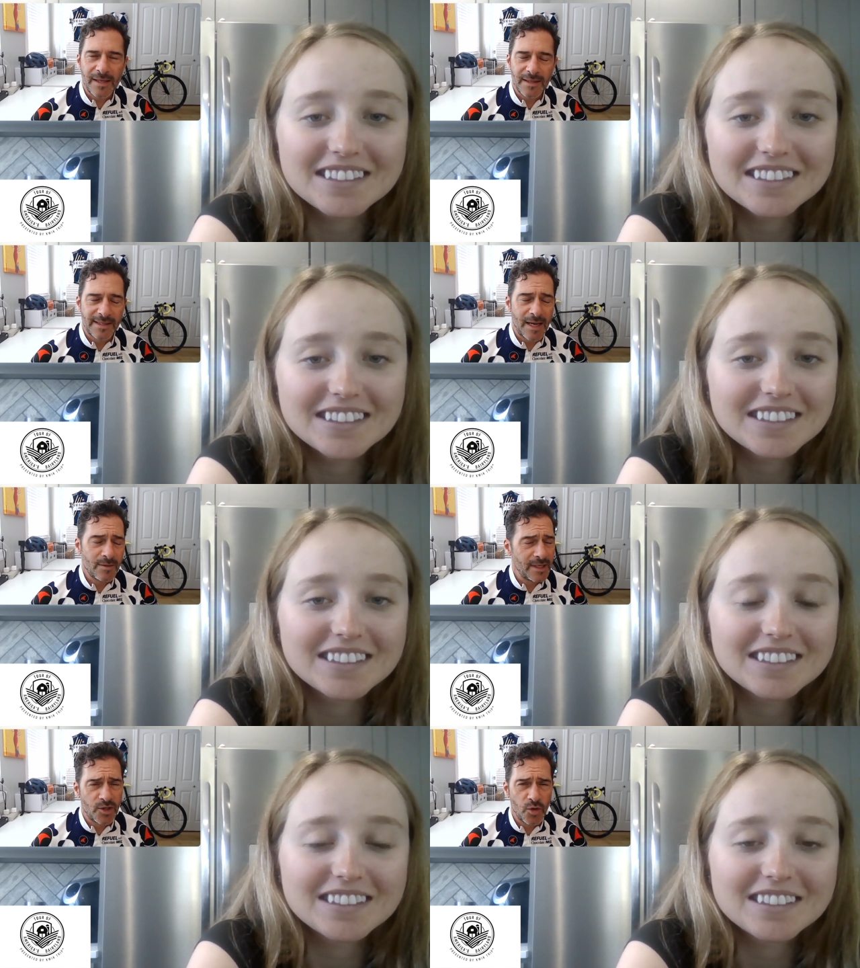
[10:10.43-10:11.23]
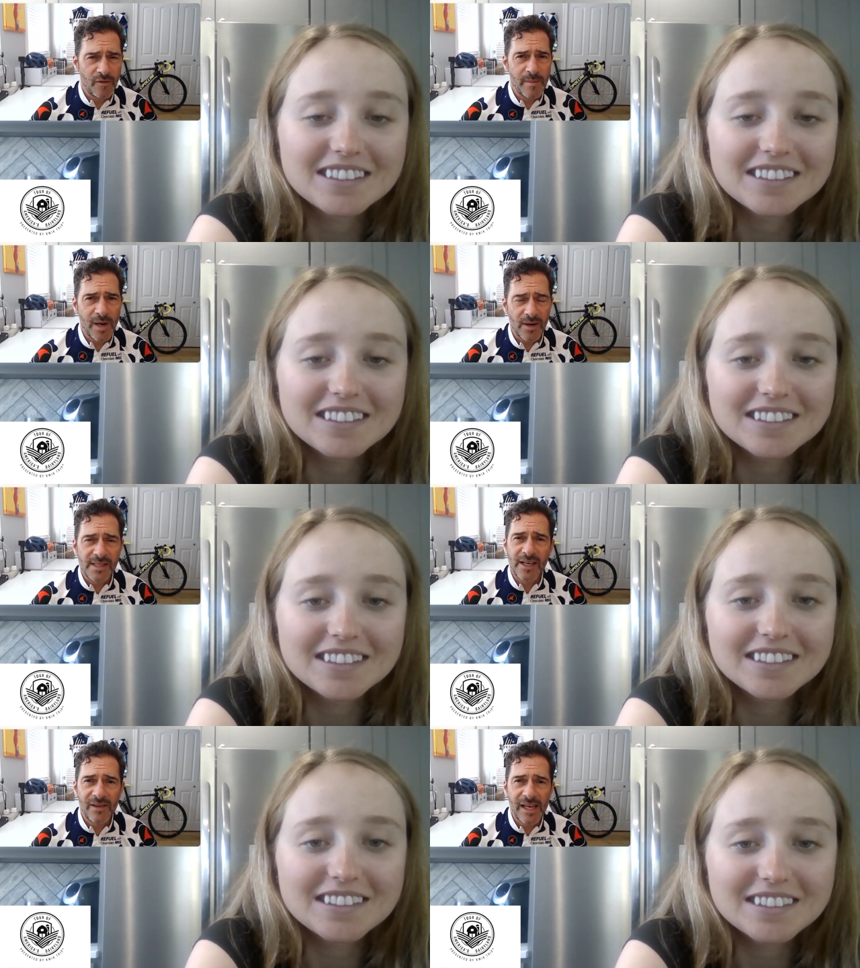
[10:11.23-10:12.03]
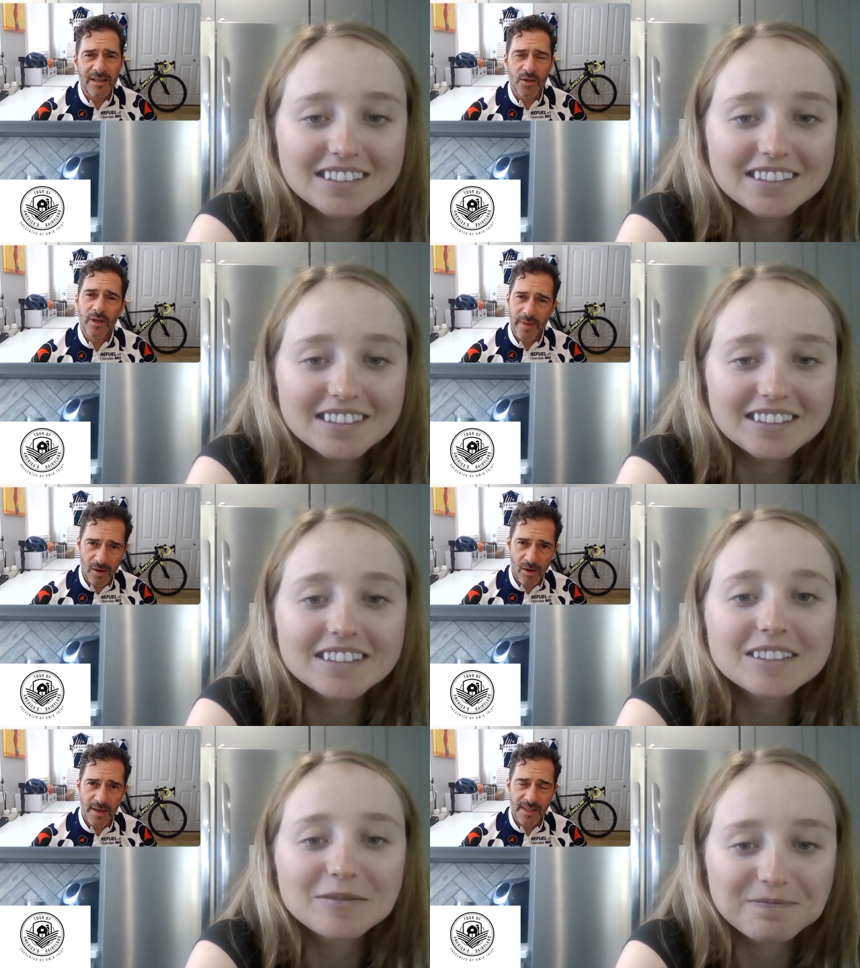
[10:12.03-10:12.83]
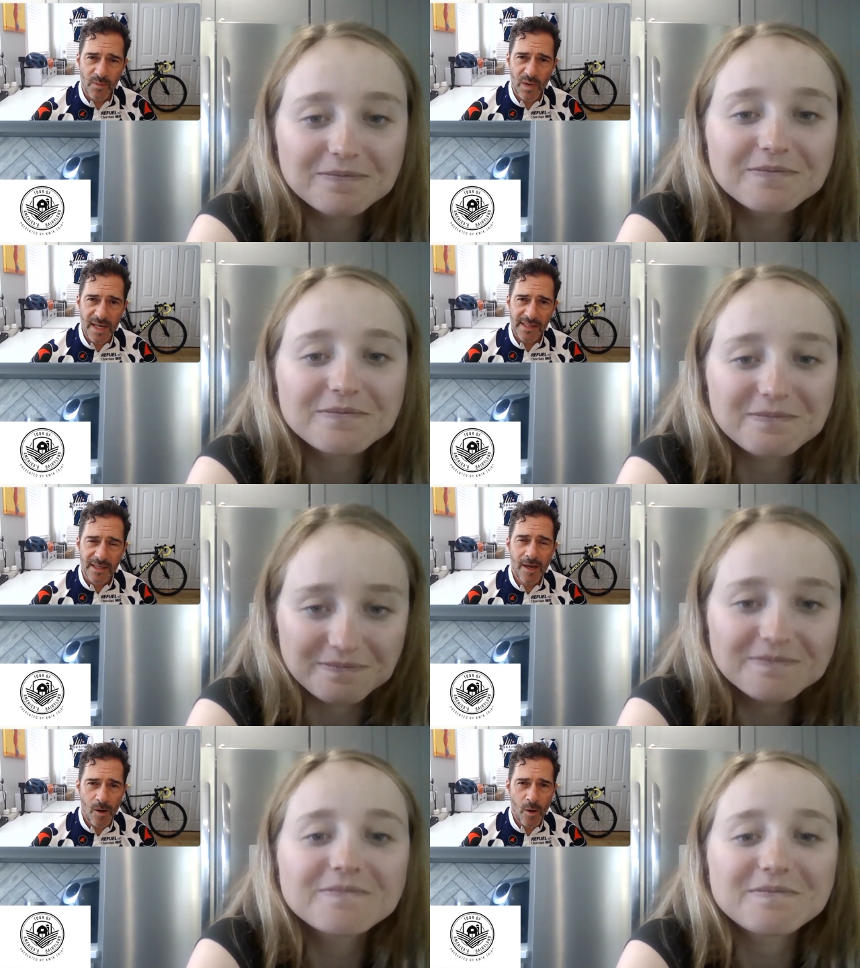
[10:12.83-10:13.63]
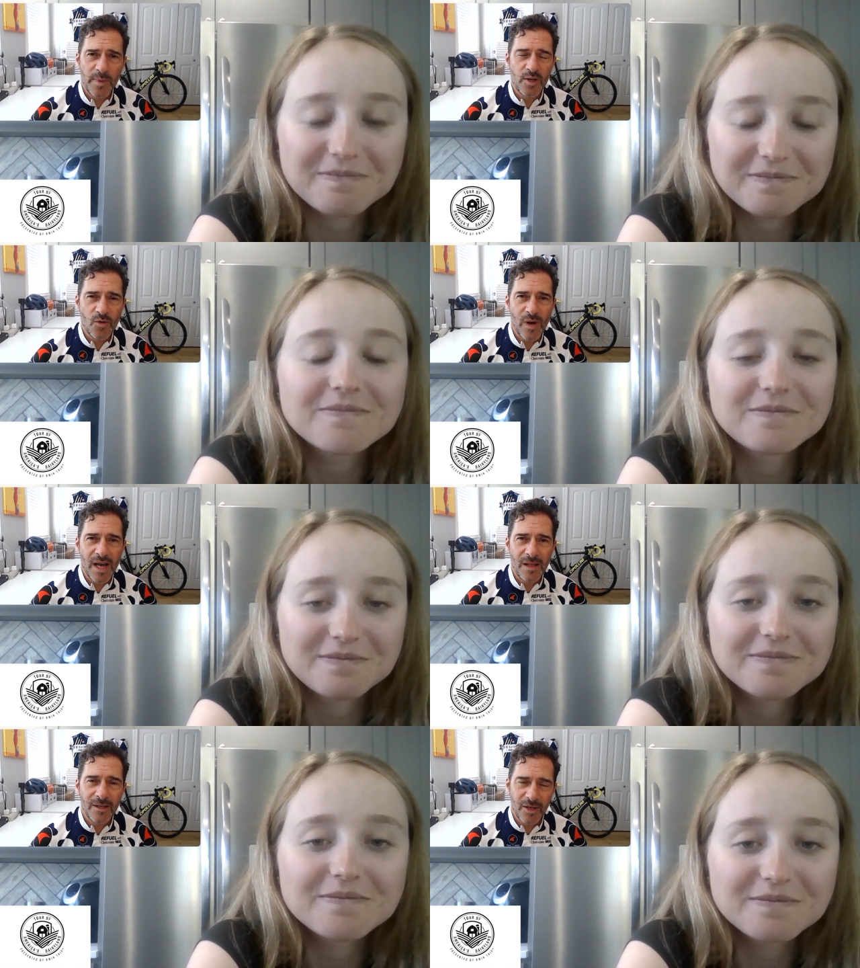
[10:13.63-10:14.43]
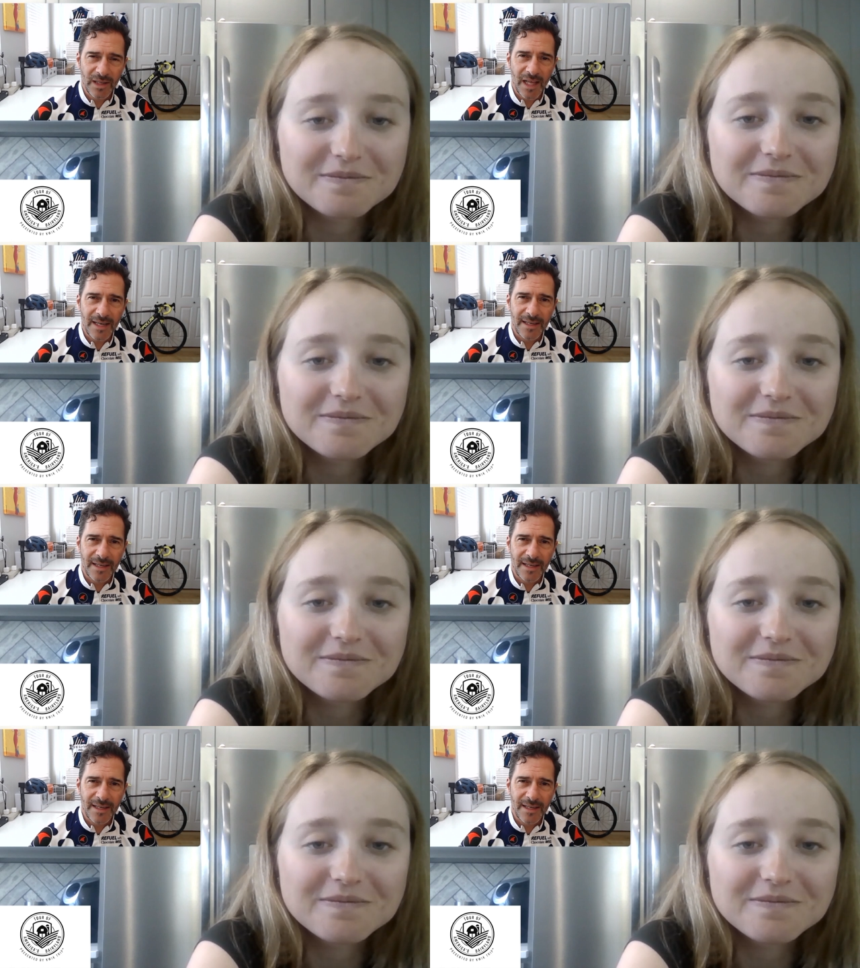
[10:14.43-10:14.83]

Speaker 1: It sounds like Tour of America's Dairyland is going to be an awesome race. Hope you do well. Good luck.